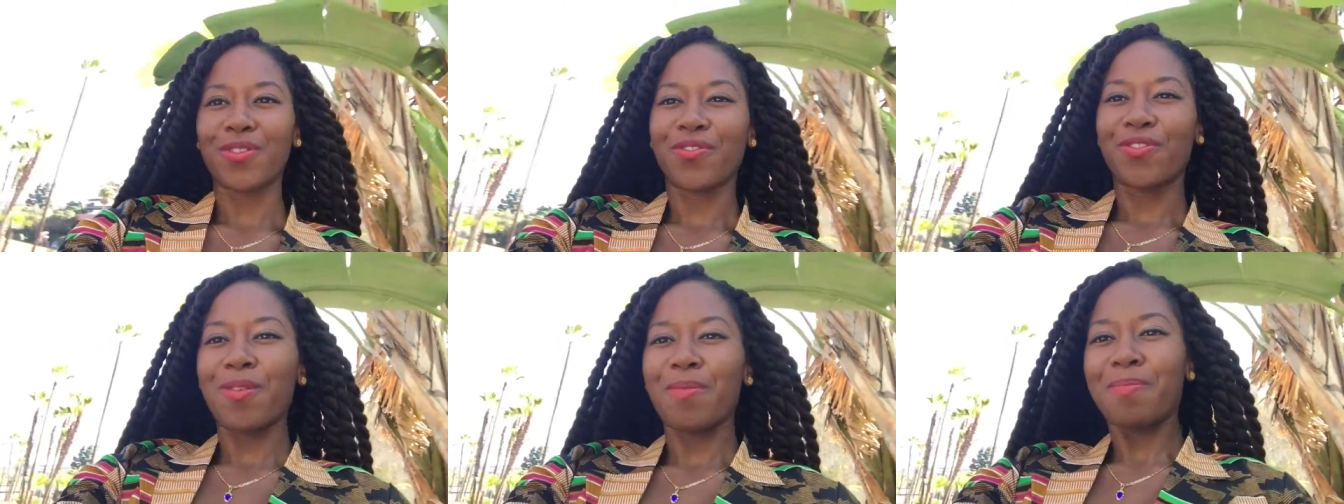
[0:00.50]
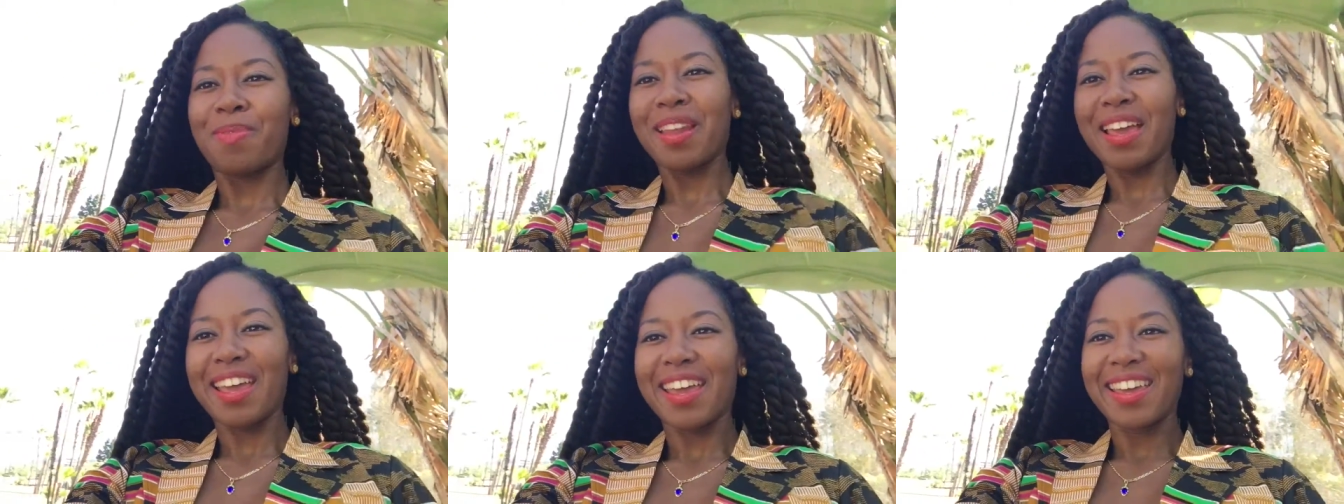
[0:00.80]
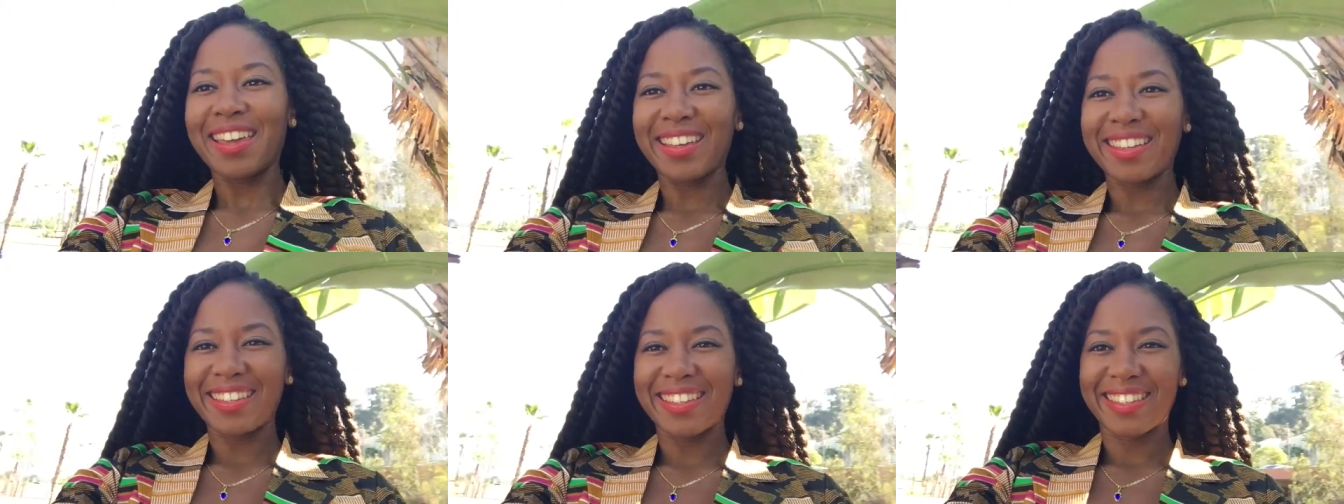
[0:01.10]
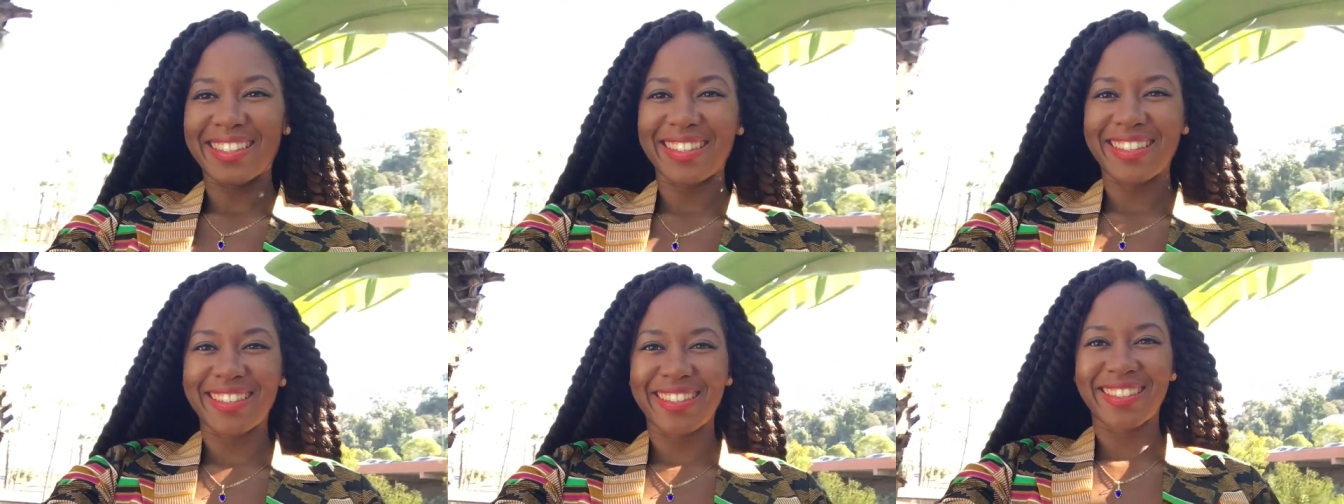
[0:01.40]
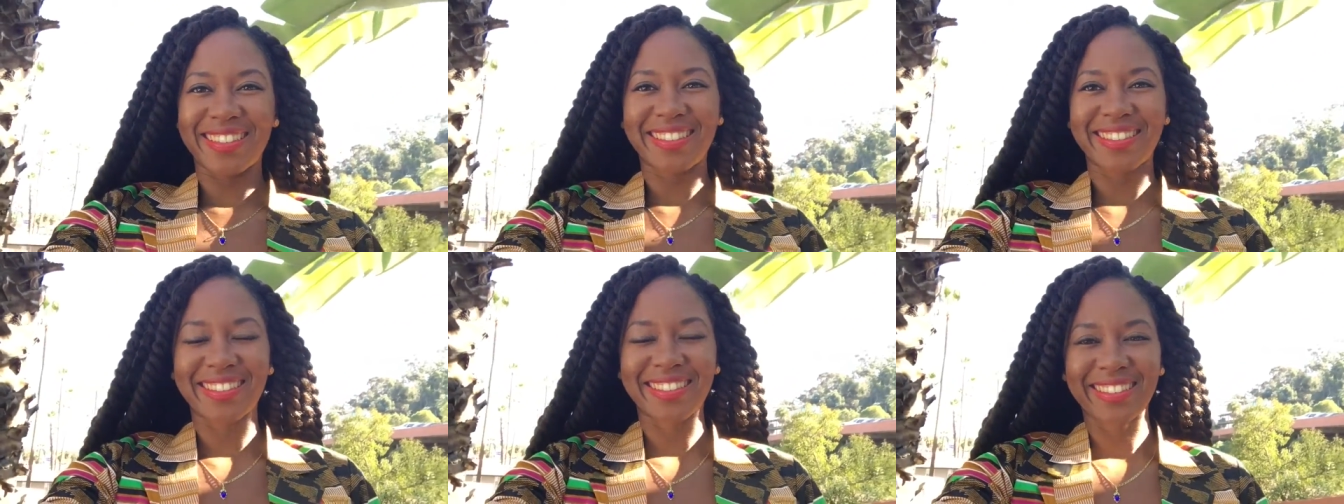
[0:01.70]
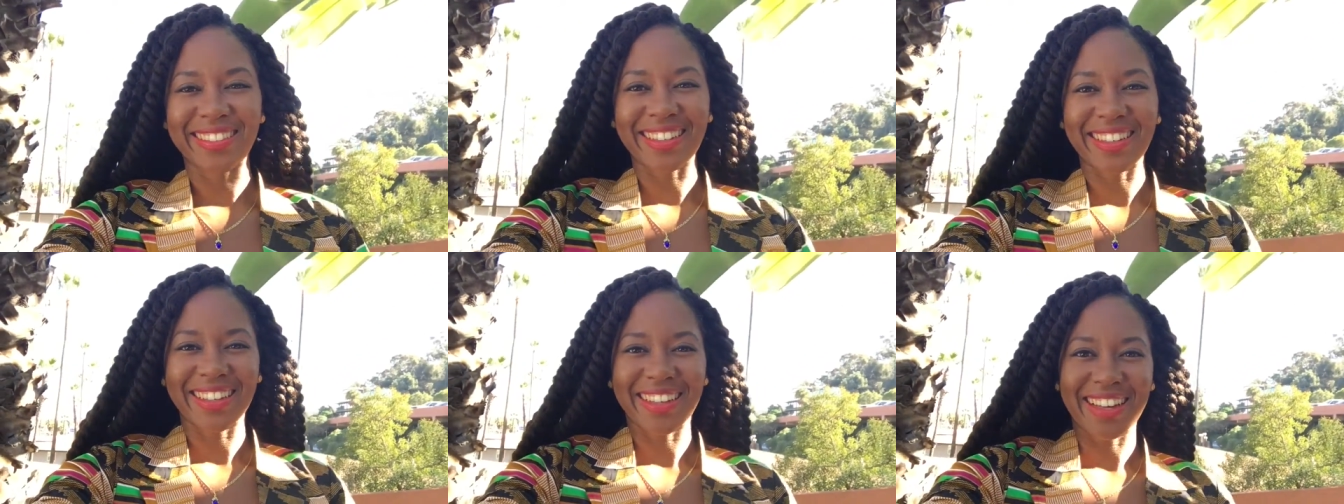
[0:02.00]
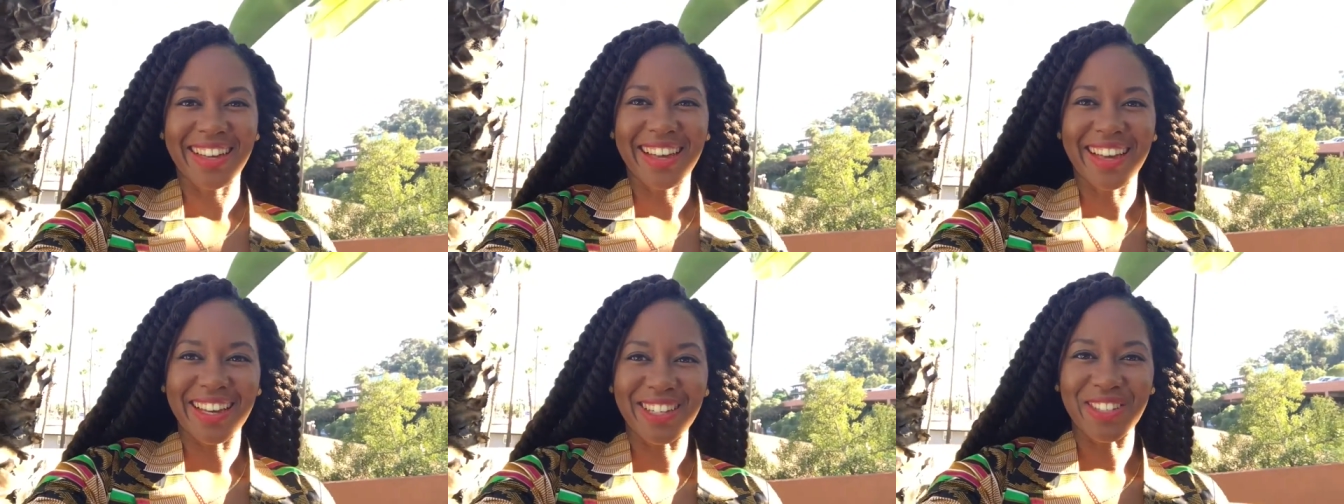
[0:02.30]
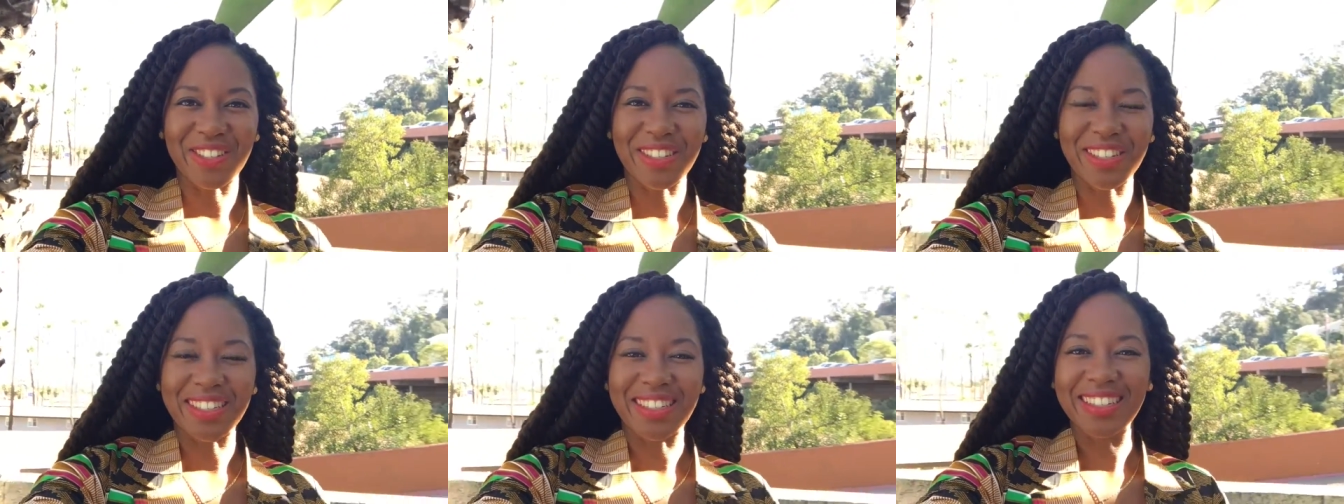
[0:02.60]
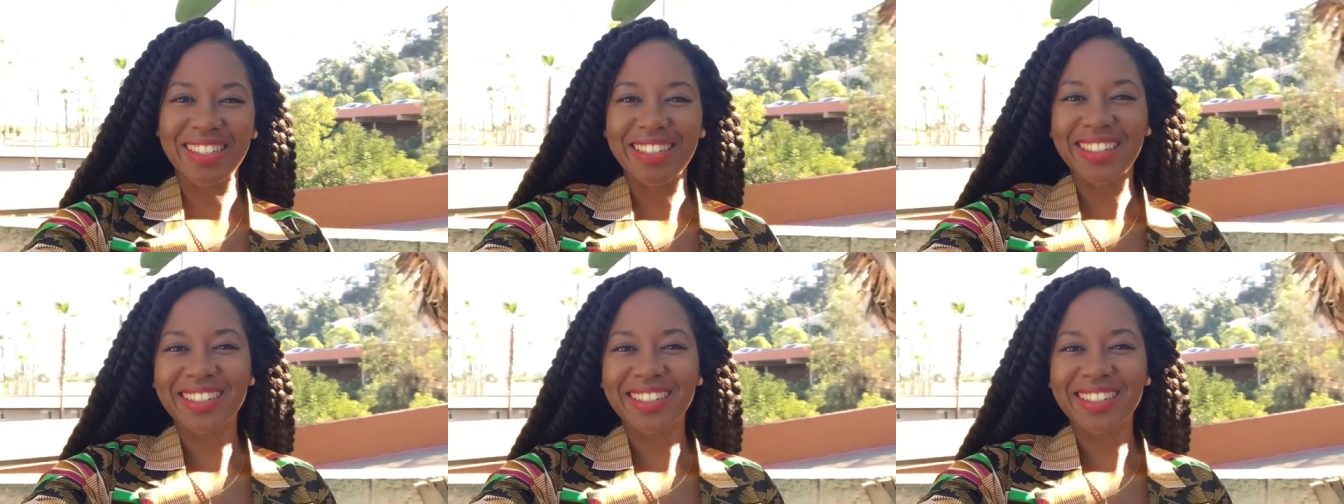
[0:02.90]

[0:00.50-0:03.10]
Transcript: beautiful place. As you can see,